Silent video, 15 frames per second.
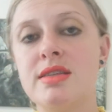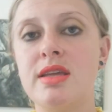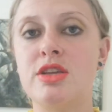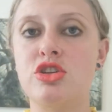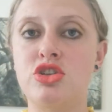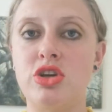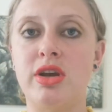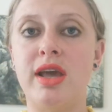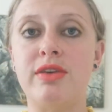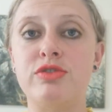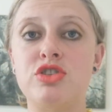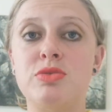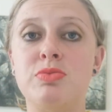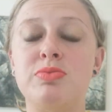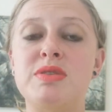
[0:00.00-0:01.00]
Then you don't
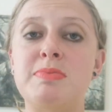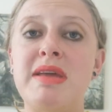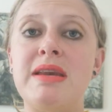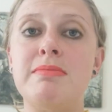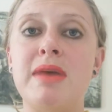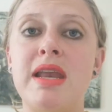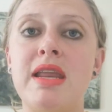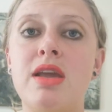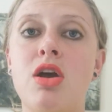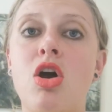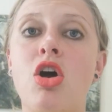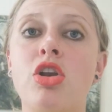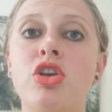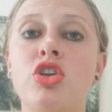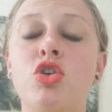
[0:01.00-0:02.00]
have to spend money
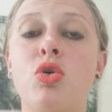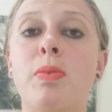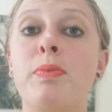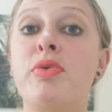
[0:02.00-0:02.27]
on your